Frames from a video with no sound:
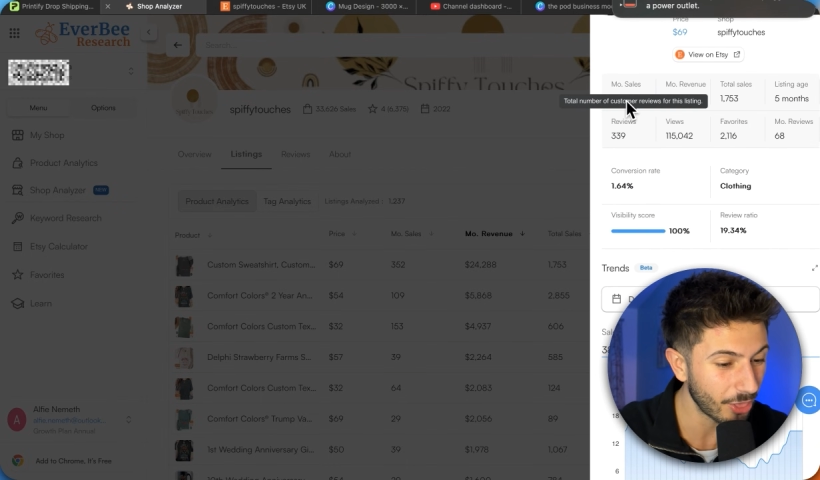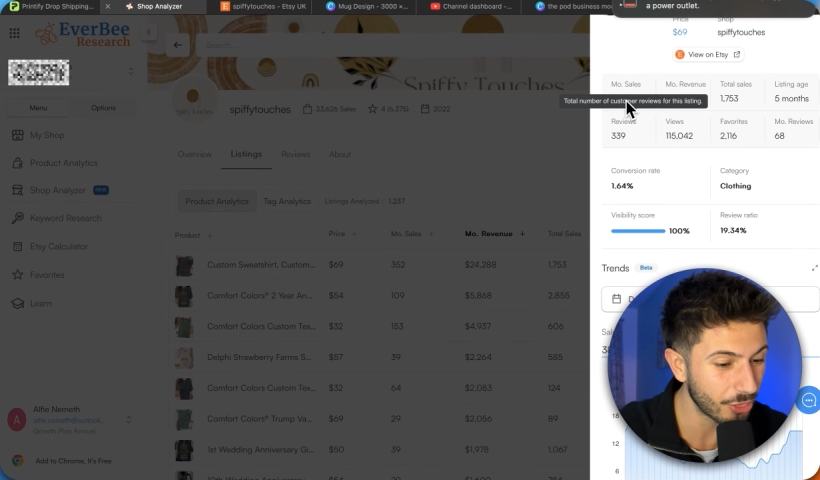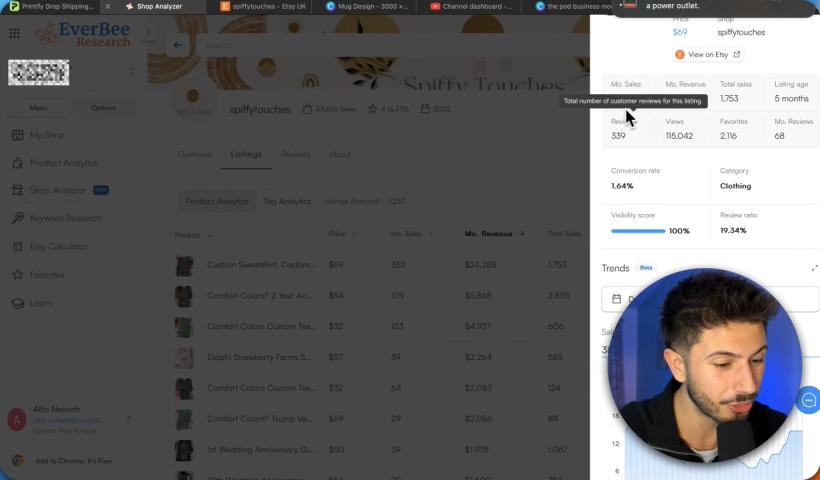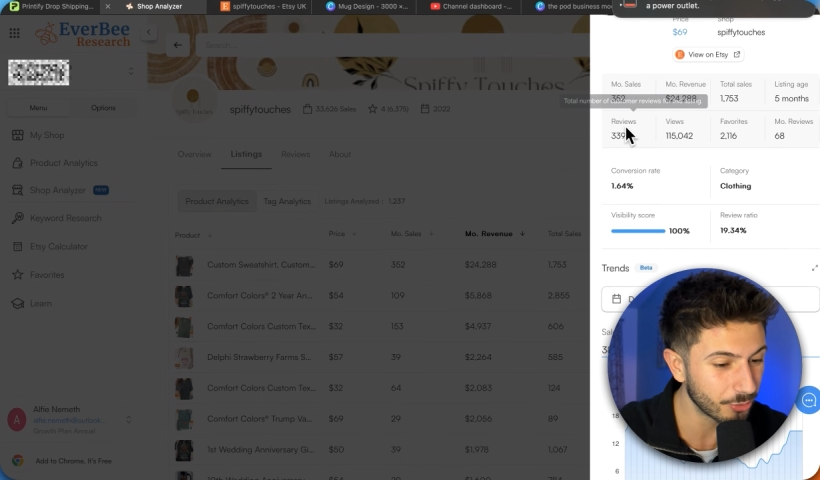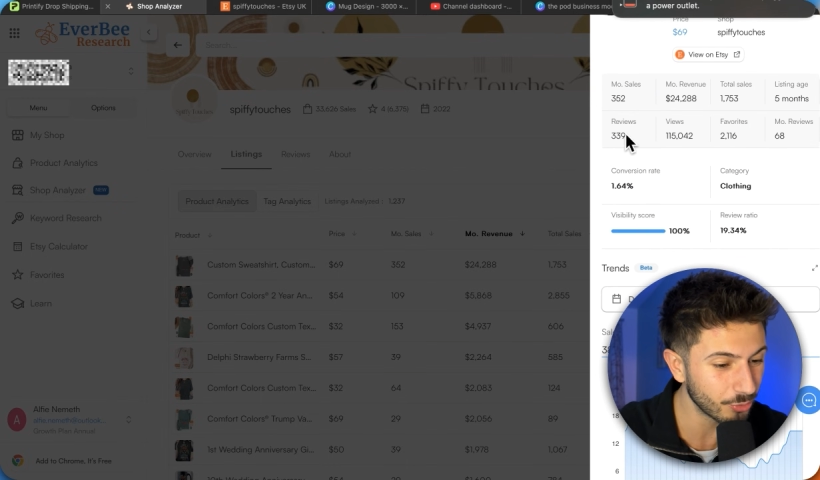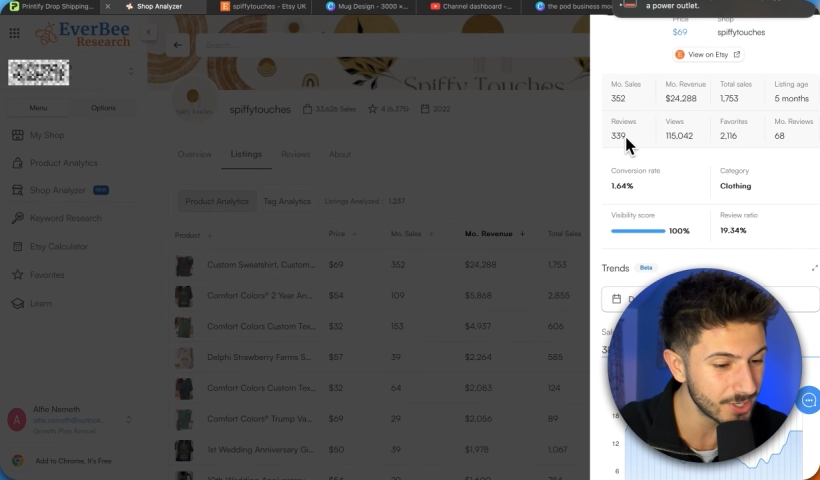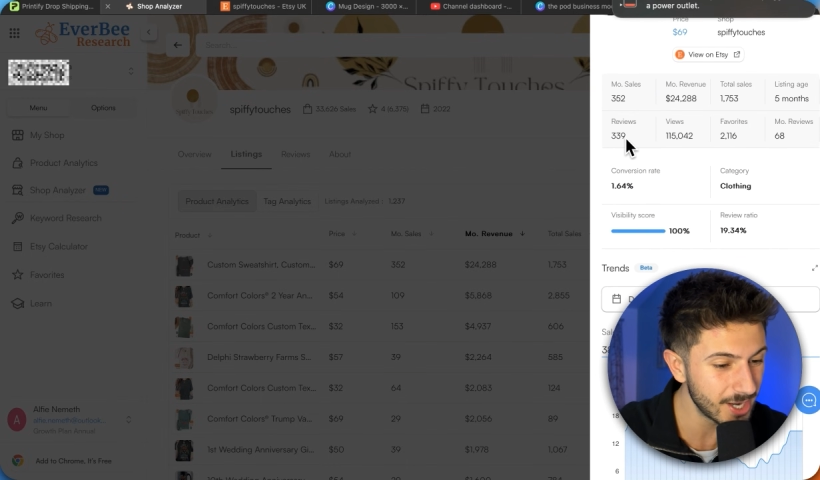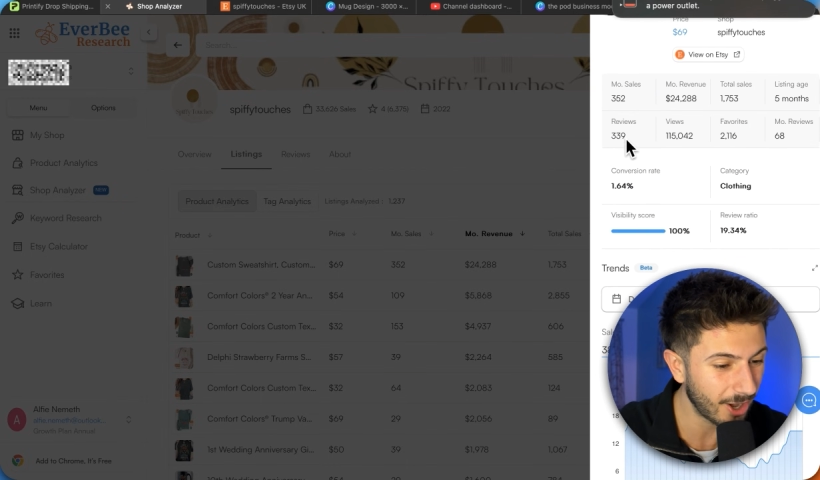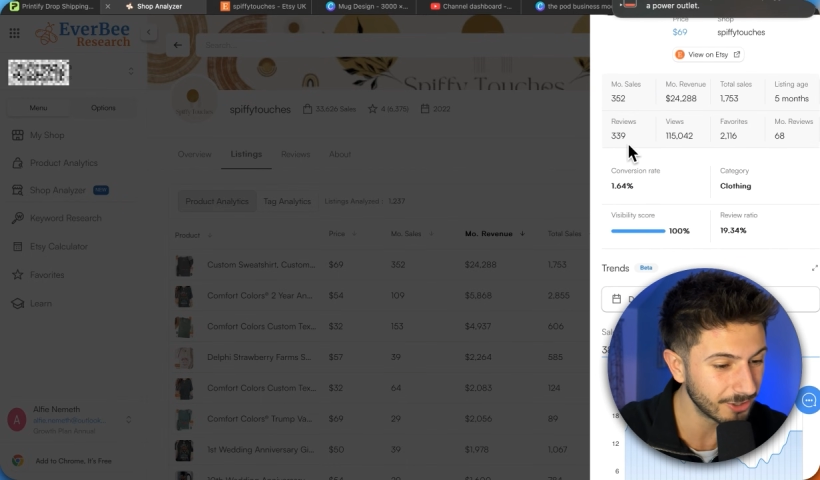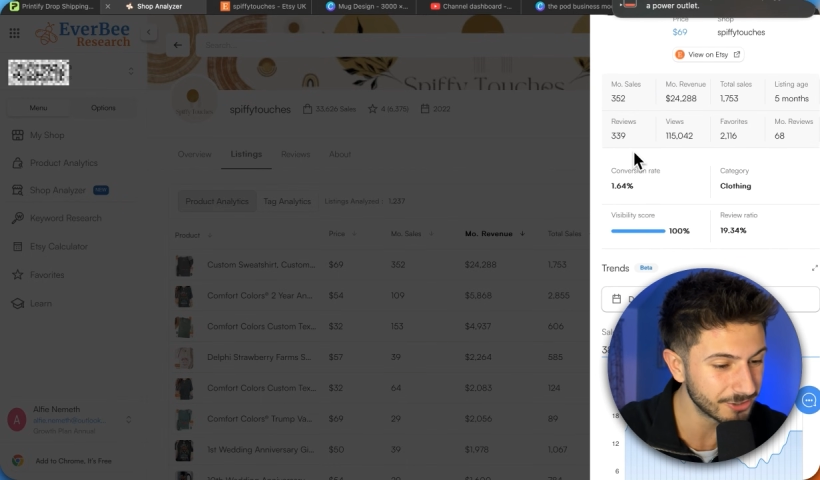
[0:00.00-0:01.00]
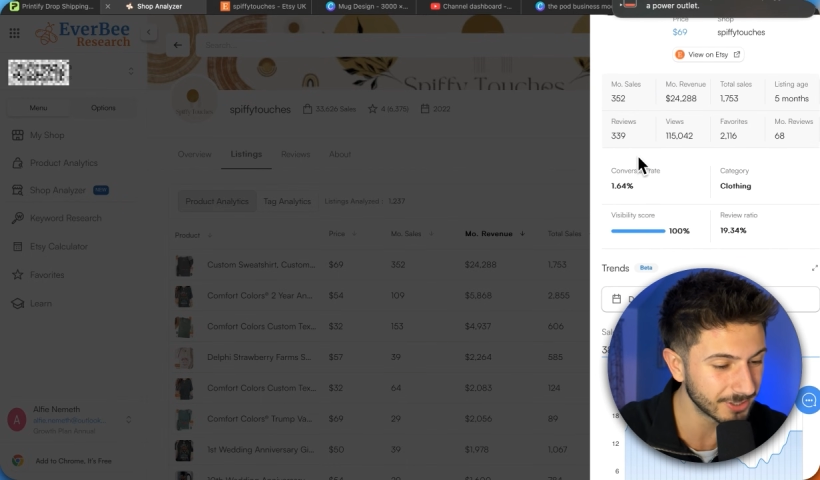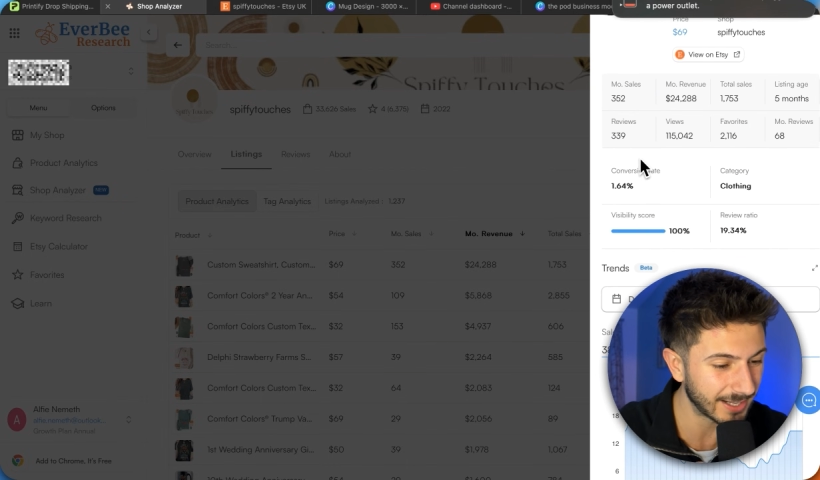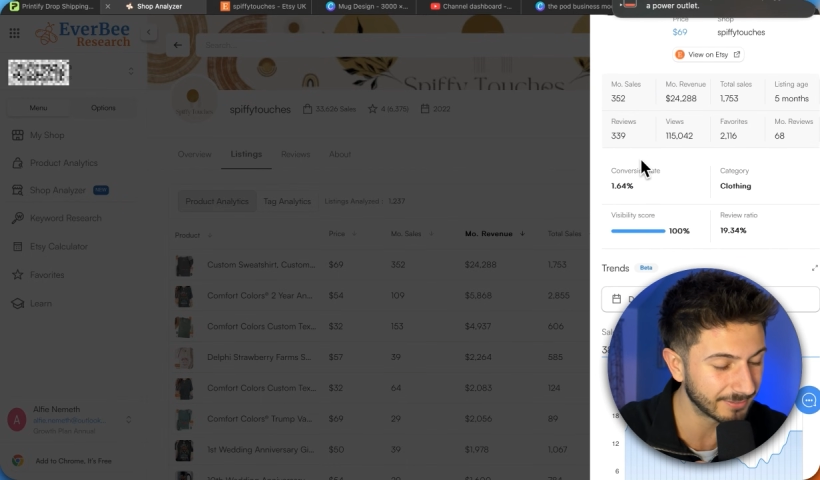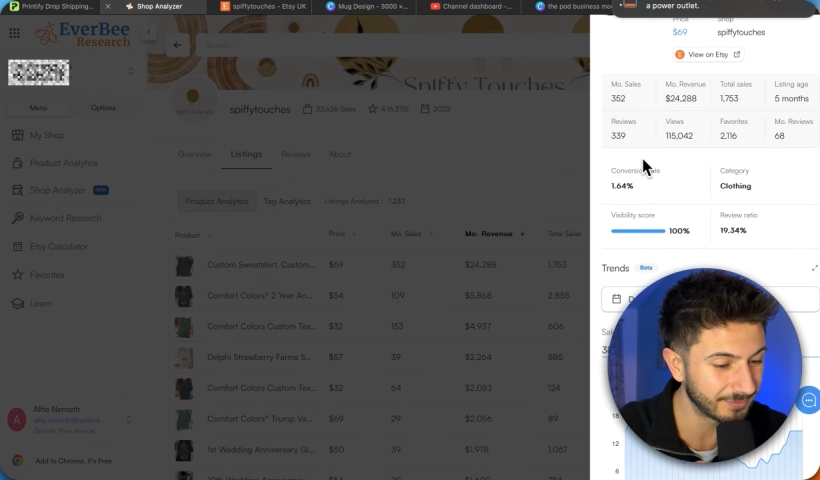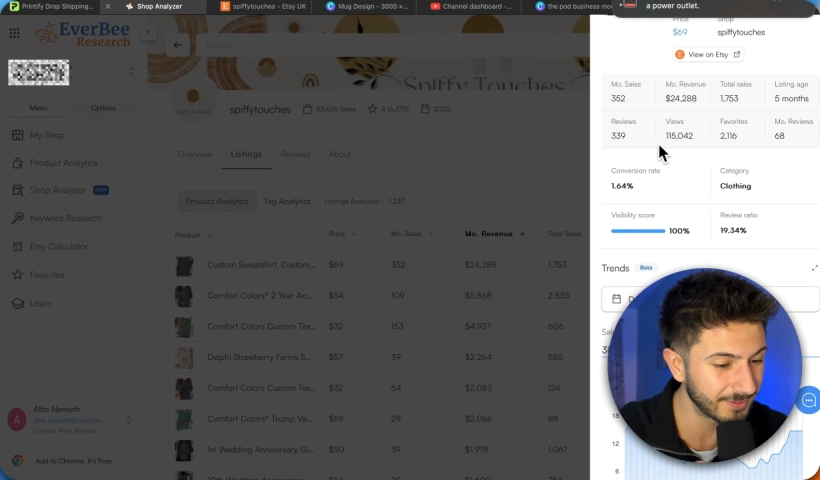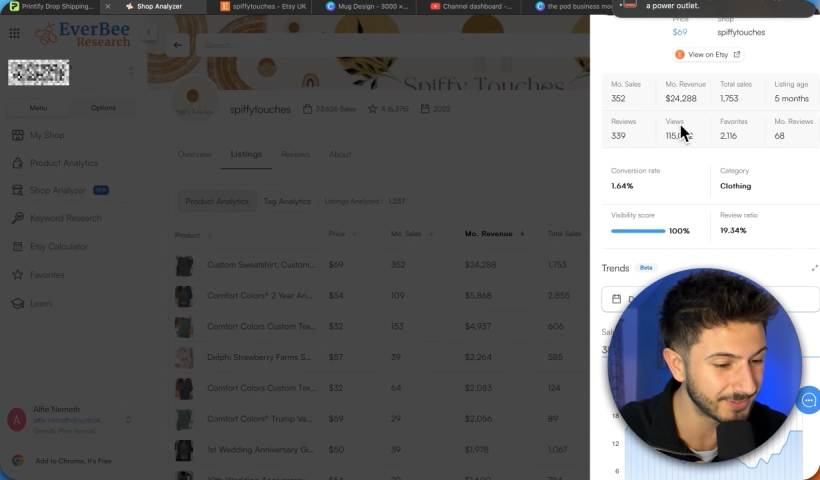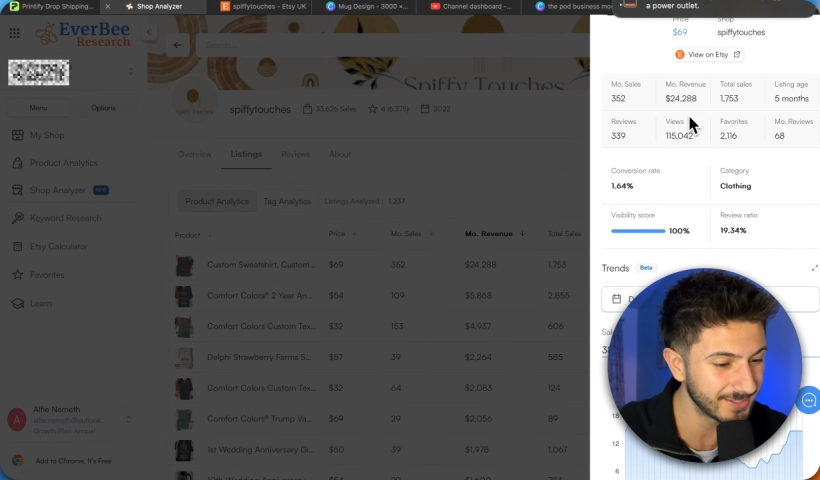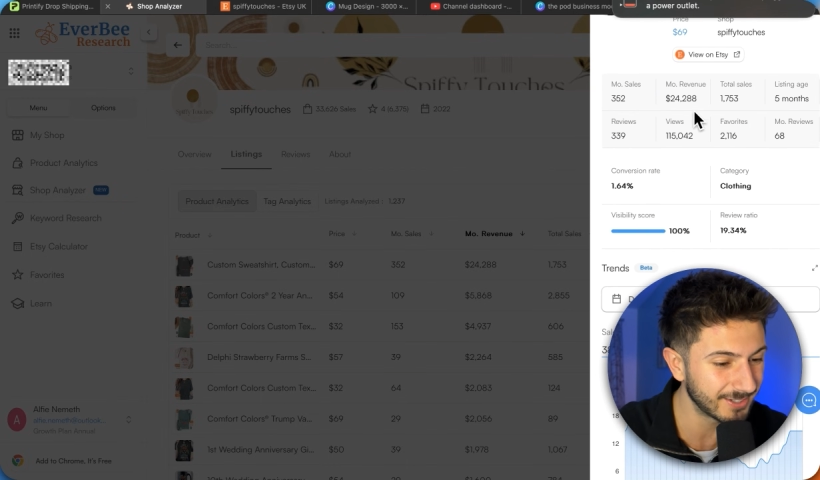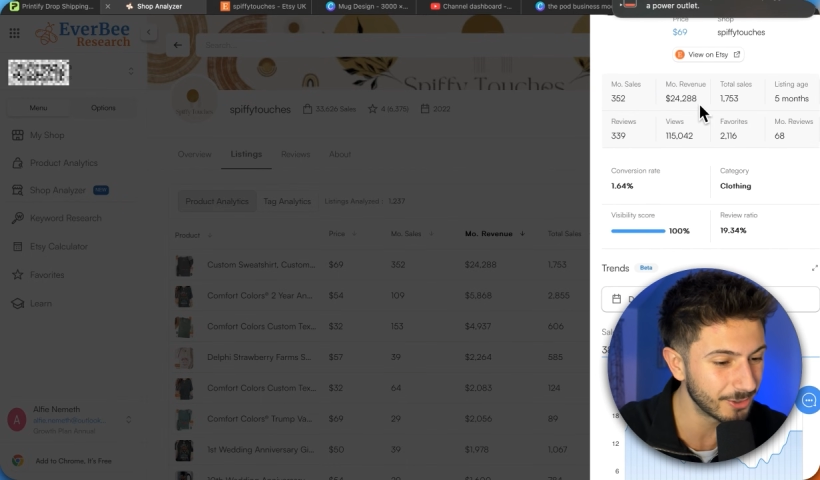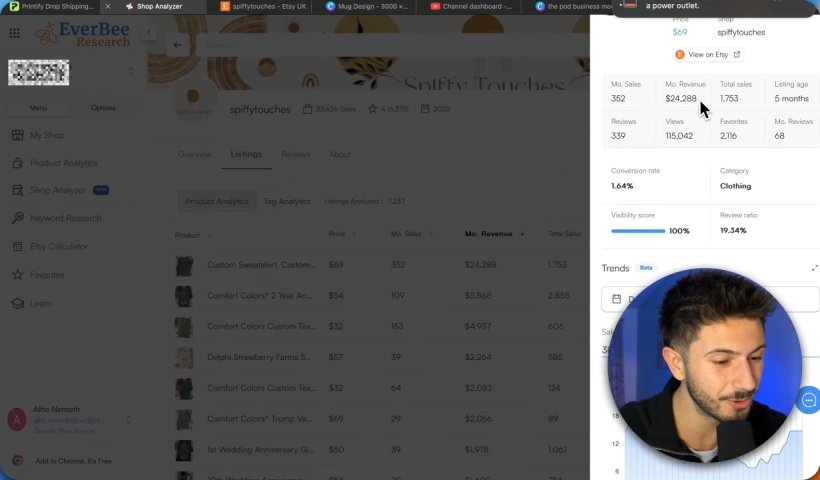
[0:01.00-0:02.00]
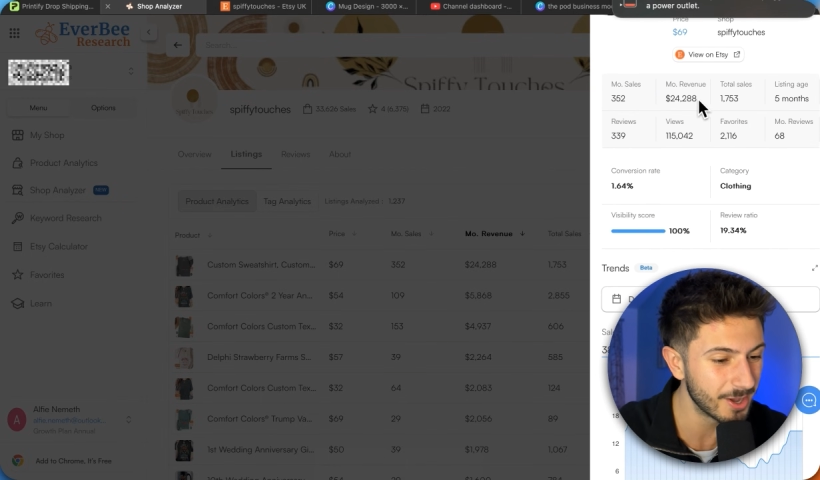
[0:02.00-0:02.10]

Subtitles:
352.